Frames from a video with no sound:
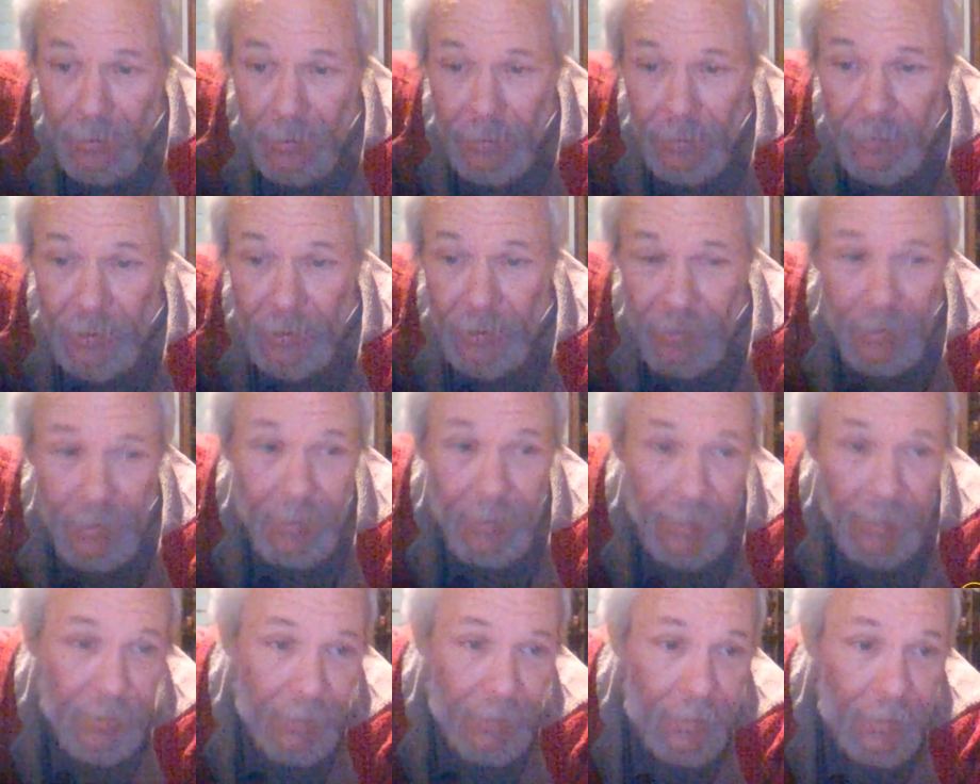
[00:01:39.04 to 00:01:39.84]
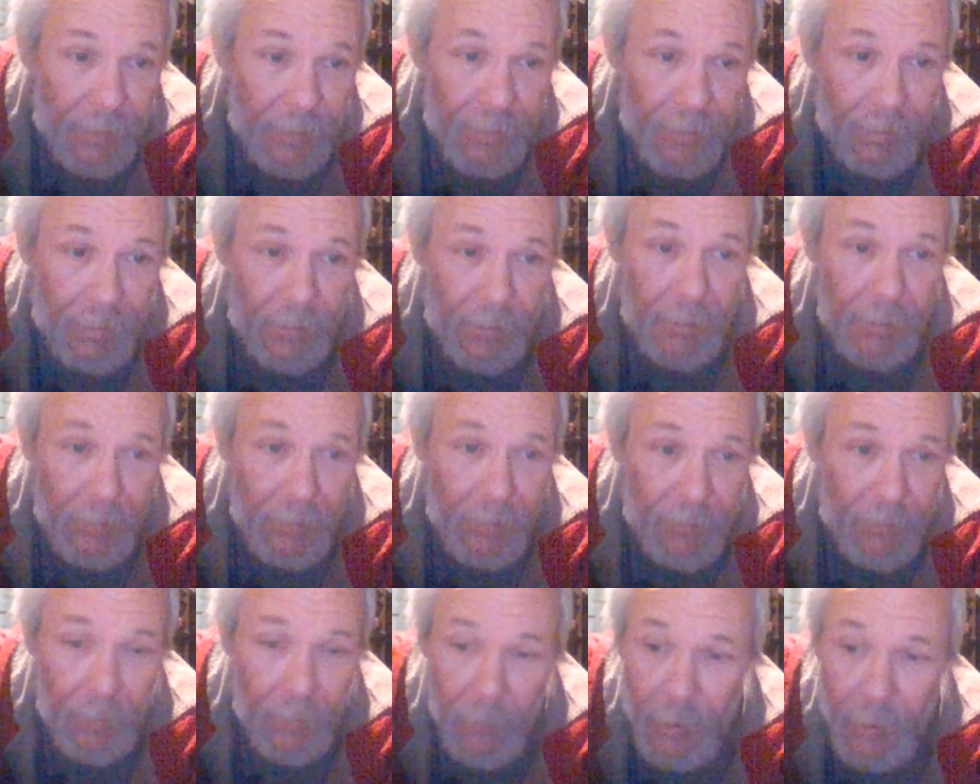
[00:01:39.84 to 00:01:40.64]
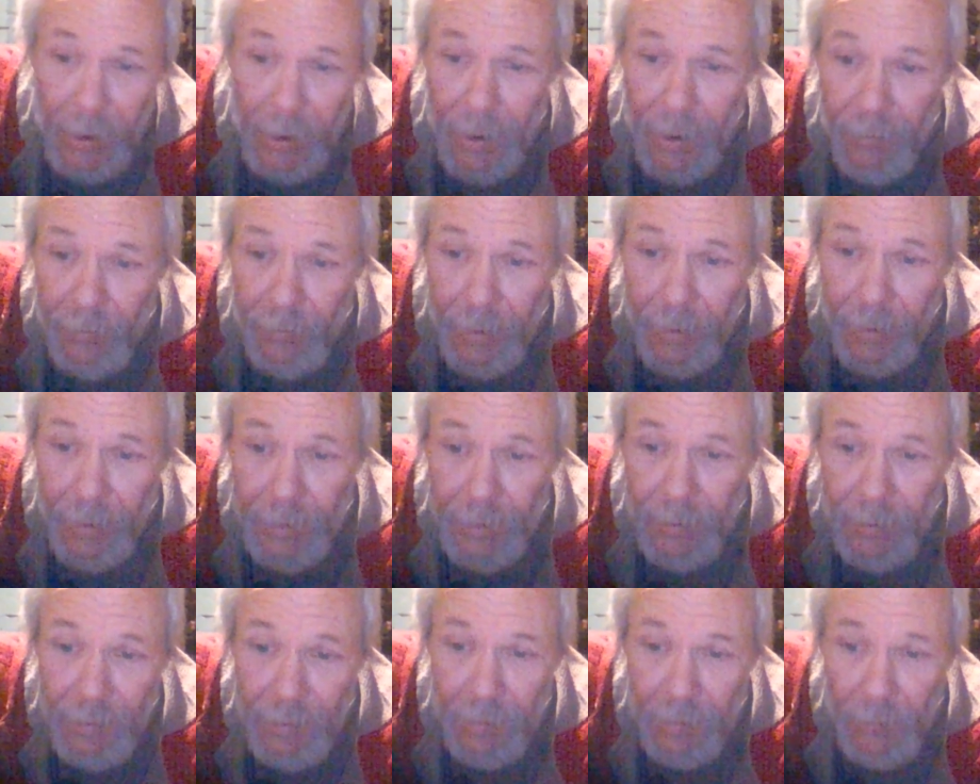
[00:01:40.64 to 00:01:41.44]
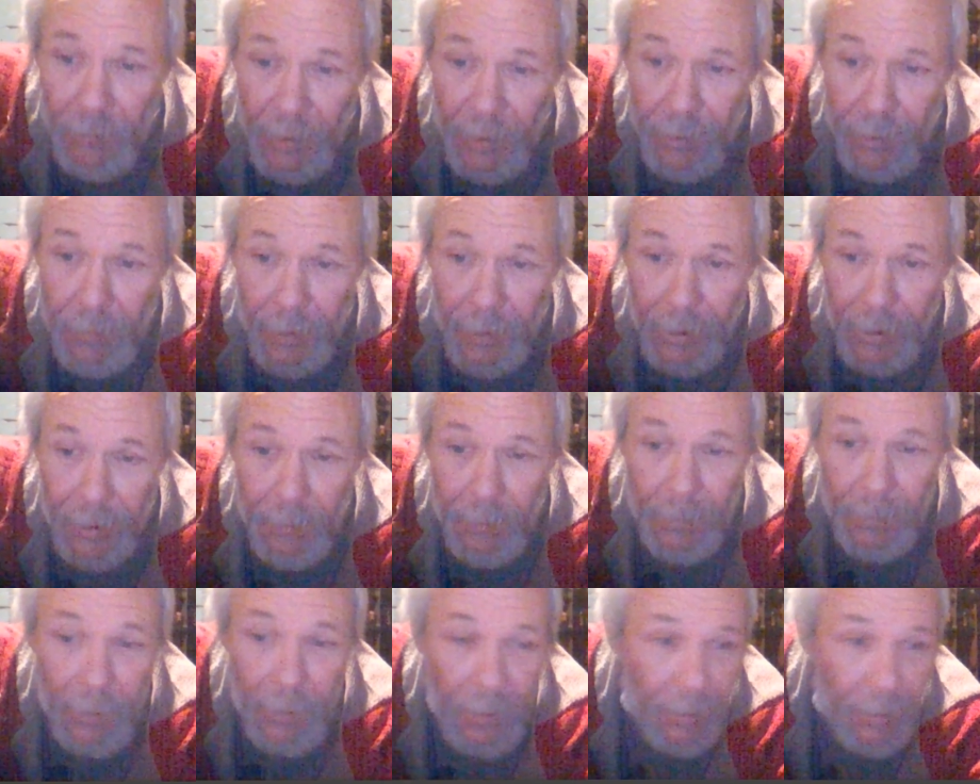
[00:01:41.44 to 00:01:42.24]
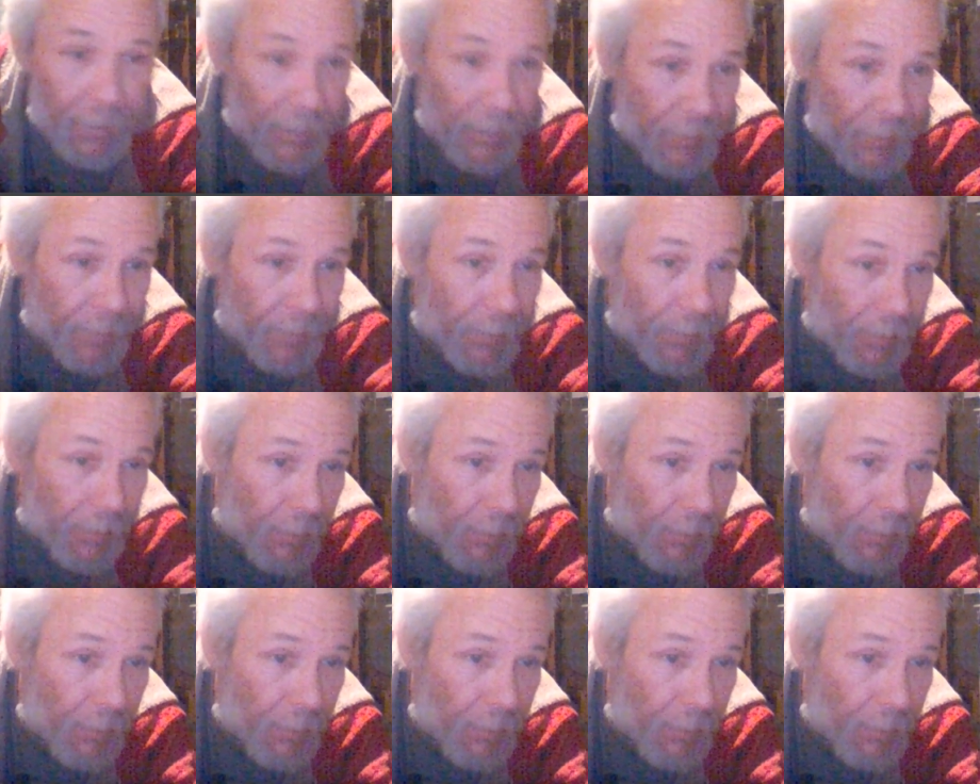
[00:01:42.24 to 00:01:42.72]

You sure, seriously, from what I've read, you should be behind bars.